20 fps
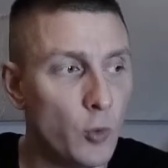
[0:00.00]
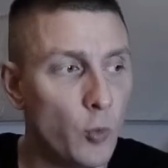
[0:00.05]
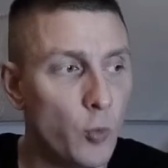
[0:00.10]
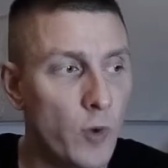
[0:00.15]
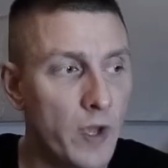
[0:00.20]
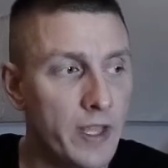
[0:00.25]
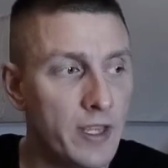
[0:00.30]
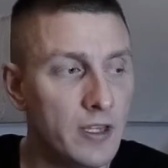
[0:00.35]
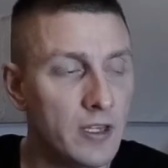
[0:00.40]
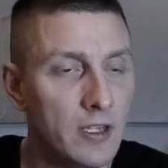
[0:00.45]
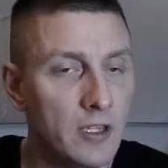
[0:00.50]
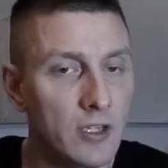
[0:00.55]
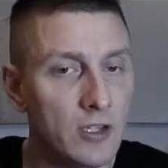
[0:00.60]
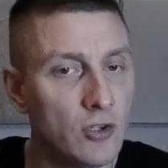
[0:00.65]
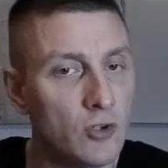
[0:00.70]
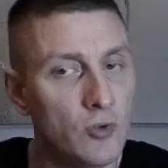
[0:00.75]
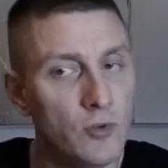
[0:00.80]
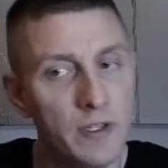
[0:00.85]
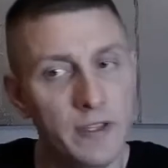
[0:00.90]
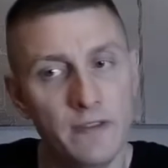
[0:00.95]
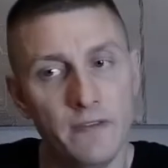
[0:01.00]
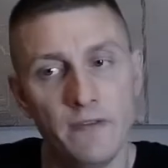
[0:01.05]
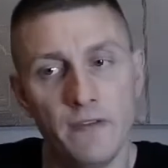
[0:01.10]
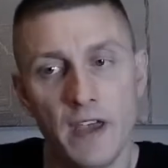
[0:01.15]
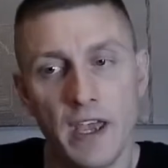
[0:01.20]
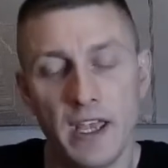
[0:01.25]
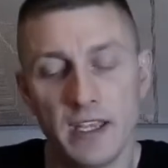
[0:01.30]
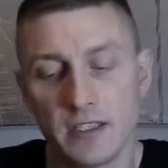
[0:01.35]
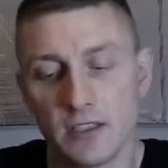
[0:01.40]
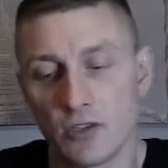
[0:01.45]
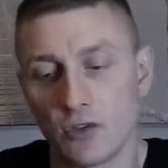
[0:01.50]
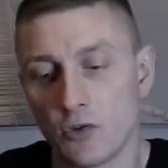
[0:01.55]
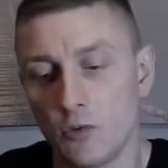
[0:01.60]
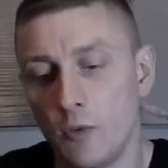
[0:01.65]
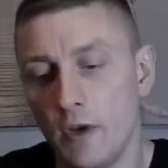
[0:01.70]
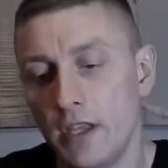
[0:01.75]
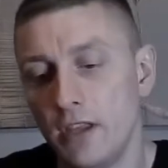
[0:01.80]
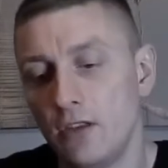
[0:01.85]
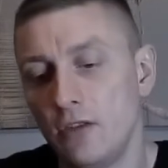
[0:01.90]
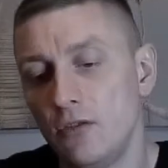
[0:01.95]
when to invest, or
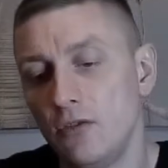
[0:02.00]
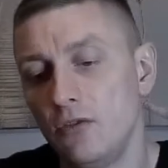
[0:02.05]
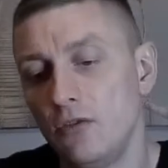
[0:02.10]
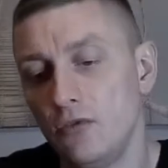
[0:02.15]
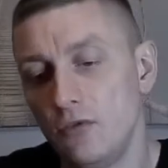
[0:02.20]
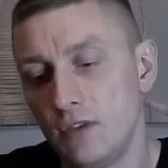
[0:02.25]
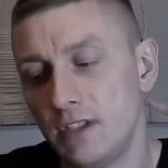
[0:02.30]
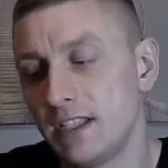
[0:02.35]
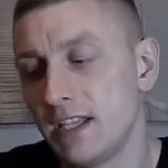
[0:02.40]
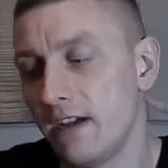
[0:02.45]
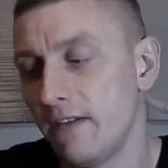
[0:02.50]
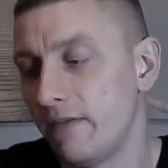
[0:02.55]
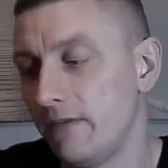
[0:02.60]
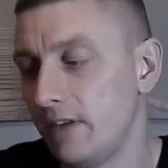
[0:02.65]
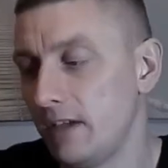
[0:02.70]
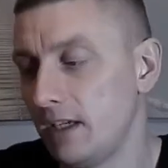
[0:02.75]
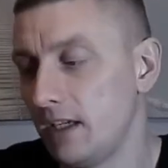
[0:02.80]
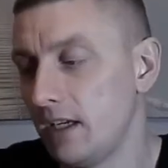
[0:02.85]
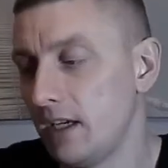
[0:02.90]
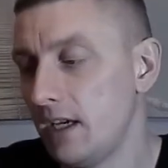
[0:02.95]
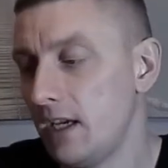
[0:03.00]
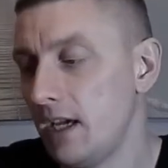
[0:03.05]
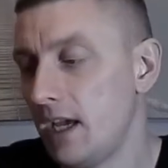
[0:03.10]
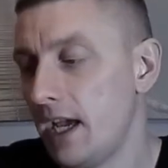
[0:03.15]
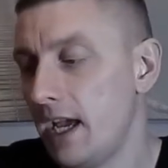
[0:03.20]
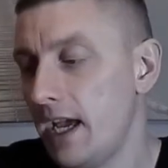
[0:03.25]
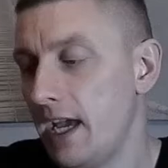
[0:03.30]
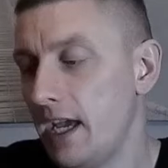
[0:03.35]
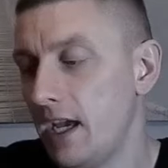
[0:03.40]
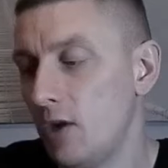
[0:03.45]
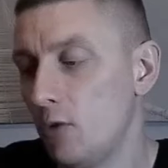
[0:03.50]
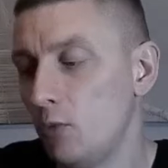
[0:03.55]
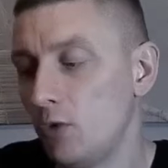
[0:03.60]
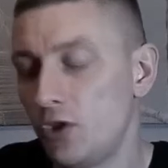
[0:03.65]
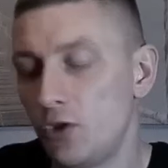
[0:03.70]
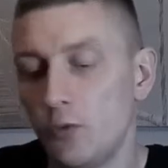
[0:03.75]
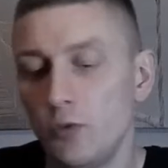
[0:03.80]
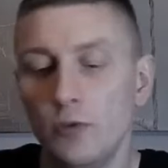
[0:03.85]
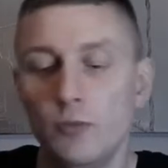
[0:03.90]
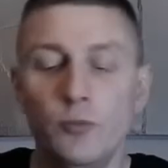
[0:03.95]
when to do something
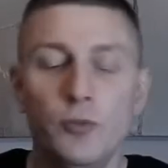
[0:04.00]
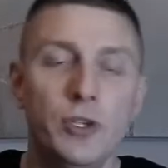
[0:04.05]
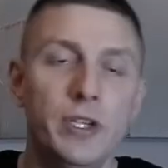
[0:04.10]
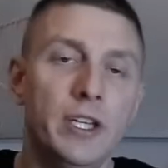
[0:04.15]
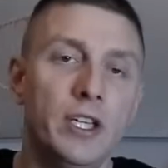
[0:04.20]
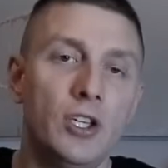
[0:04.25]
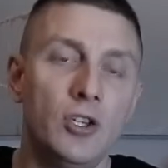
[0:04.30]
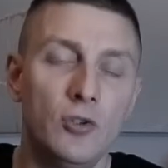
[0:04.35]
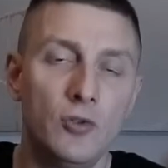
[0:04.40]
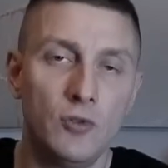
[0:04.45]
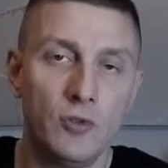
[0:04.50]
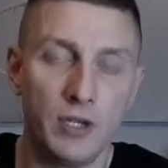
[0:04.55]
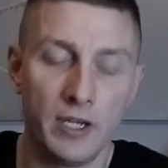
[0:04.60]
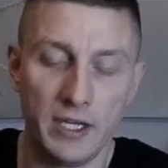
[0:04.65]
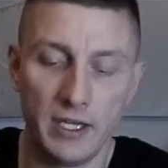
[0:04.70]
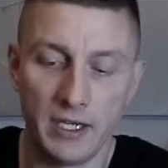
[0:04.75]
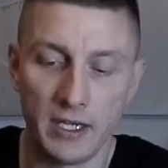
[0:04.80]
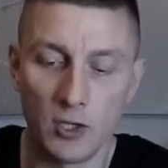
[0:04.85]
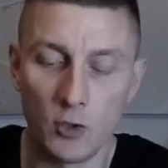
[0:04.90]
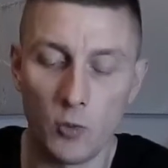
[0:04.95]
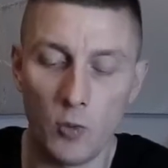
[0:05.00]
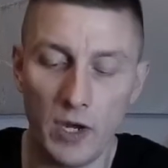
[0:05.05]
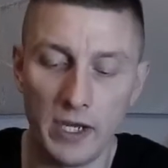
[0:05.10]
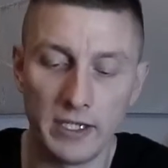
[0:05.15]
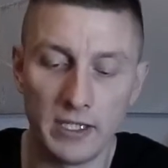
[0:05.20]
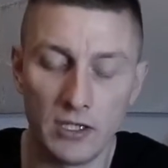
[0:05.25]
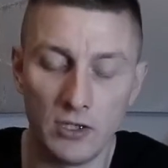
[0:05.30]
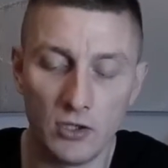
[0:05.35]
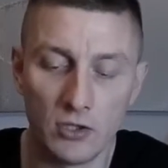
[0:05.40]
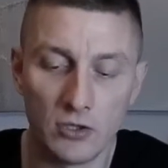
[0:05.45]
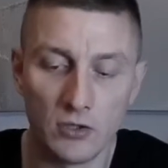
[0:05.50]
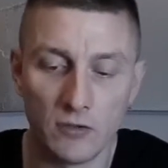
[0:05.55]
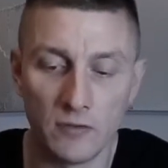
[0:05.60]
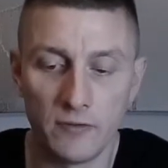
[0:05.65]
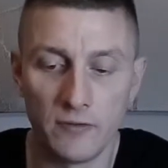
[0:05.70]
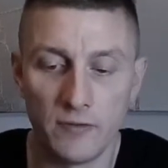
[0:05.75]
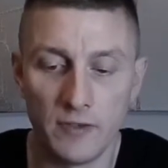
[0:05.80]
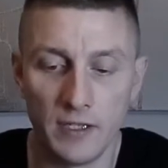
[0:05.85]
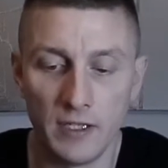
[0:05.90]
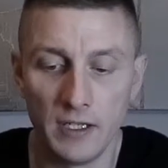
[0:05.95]
which will bring you quite a lot
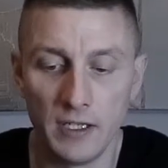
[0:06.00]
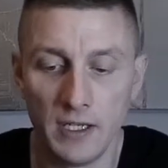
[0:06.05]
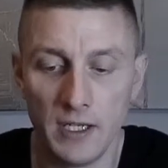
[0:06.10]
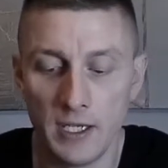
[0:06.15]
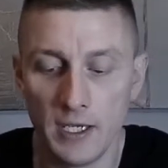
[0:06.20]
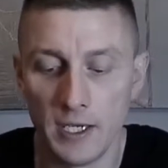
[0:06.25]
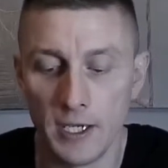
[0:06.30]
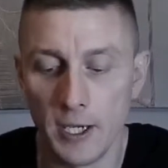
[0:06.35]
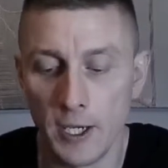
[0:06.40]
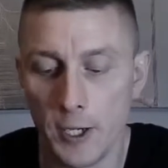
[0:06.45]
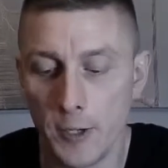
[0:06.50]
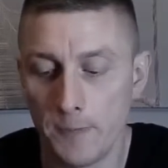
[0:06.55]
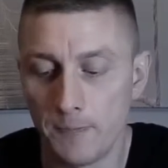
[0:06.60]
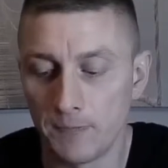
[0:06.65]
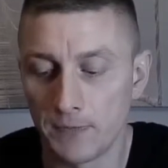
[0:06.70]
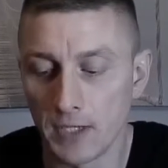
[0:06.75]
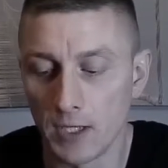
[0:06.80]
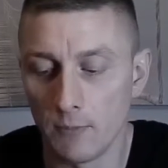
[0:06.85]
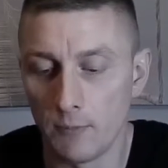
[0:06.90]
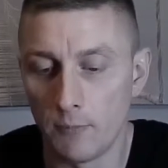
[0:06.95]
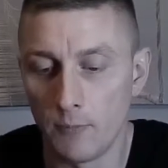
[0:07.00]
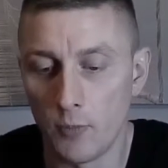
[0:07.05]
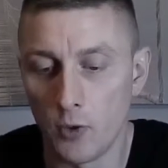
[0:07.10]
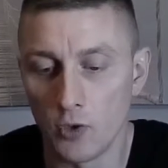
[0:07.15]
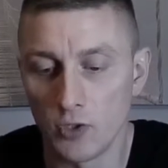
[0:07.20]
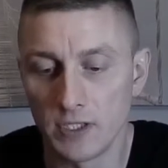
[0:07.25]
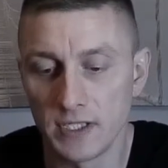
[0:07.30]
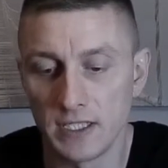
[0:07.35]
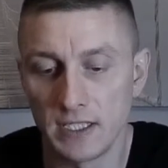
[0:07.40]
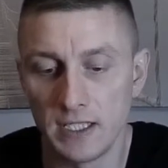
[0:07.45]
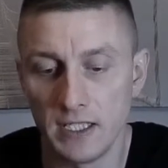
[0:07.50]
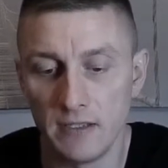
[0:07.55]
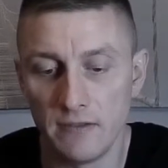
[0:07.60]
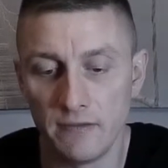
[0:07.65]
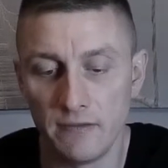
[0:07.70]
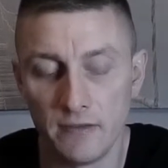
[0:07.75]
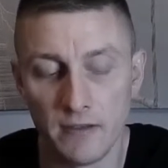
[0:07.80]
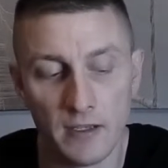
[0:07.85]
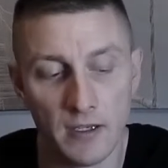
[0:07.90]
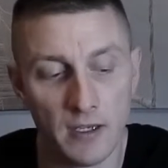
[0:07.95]
of
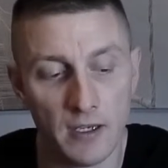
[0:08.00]
positives.